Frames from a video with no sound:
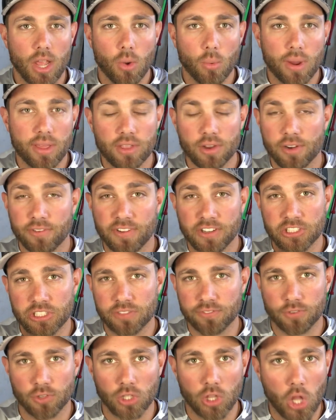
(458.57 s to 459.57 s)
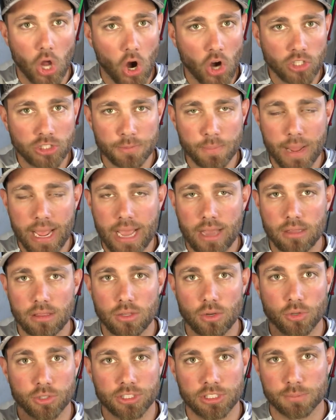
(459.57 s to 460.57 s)
Whether you're fishing for
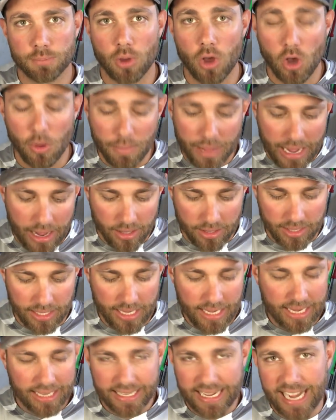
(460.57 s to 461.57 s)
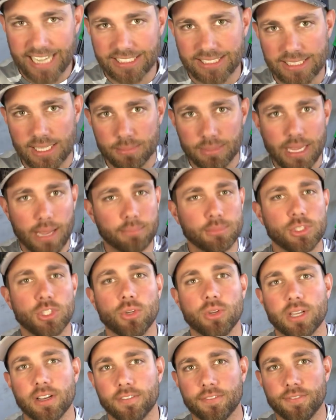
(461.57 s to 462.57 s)
largemouth or smallmouth, guys, sometimes
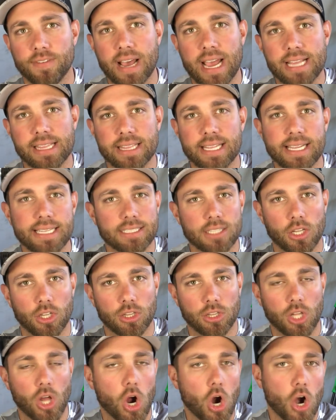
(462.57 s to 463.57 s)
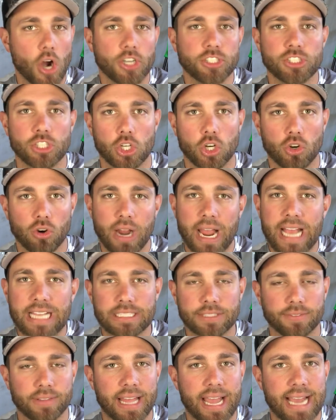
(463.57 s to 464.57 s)
you can find these large
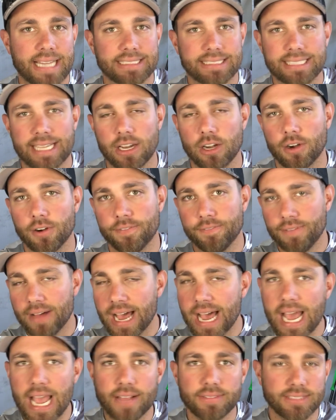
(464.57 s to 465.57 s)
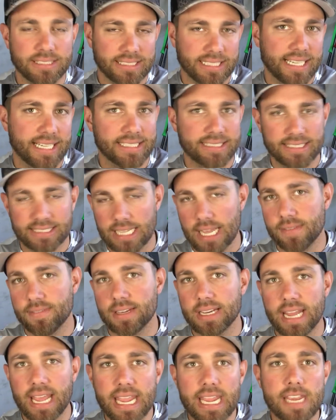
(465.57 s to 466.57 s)
grass flats that are 5, 6,
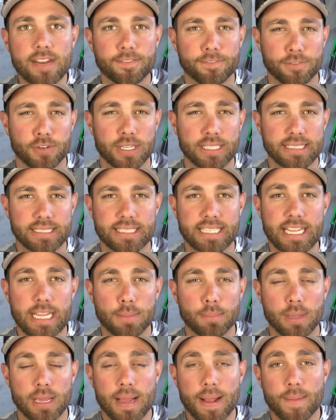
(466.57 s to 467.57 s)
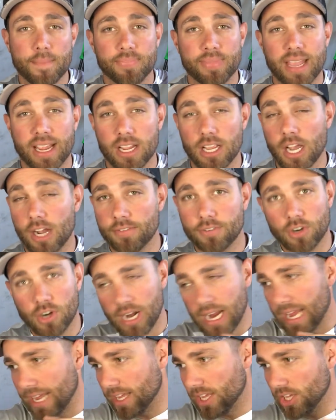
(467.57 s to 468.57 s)
7, 8 foot deep that cover
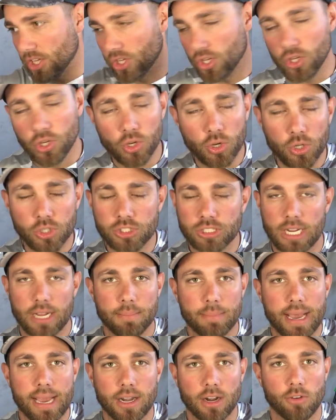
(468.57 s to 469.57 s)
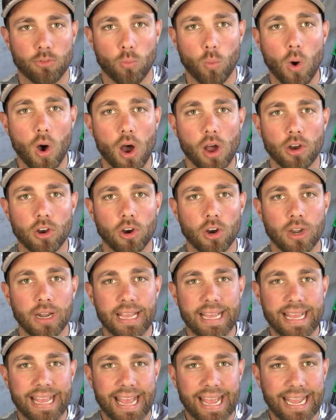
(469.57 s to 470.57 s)
a huge amount of water,
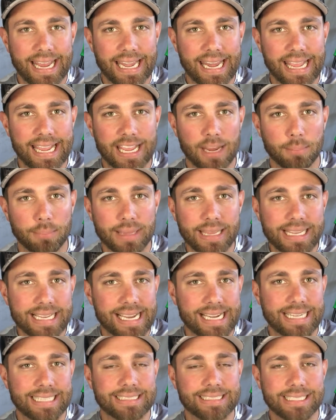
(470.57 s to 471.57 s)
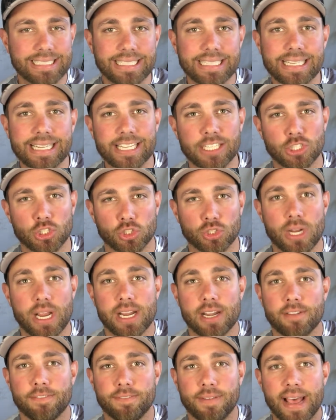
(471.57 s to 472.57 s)
and it can be kind of tedious
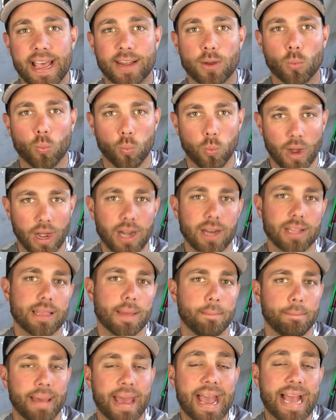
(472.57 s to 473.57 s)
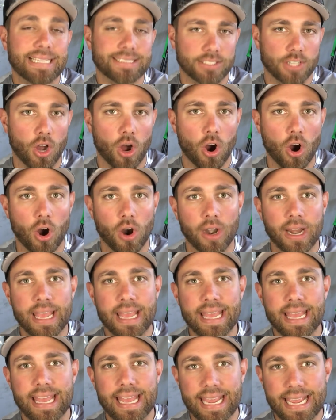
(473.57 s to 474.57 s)
trying to find where the bass are
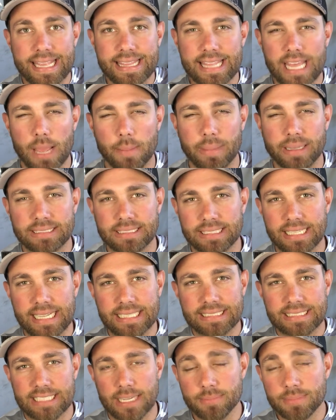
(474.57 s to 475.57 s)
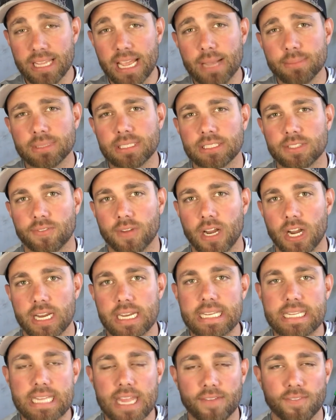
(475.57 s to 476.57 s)
in them. And sometimes it's very
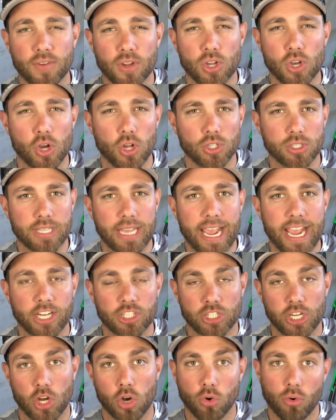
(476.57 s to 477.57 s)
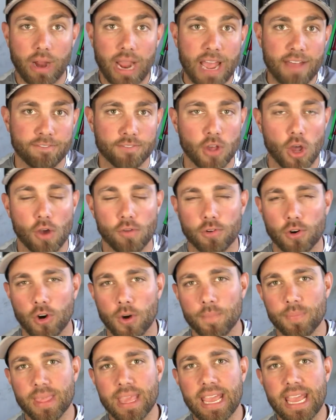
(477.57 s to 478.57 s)
difficult to actually graph
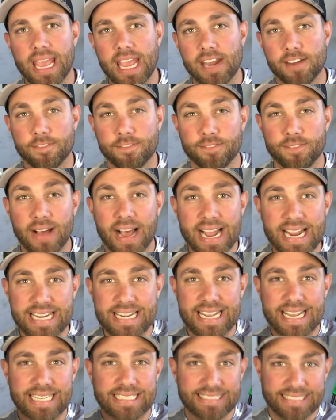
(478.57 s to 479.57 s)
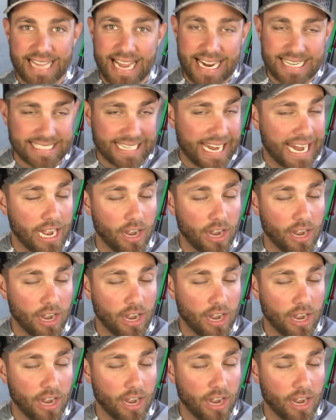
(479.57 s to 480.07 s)
over and find exact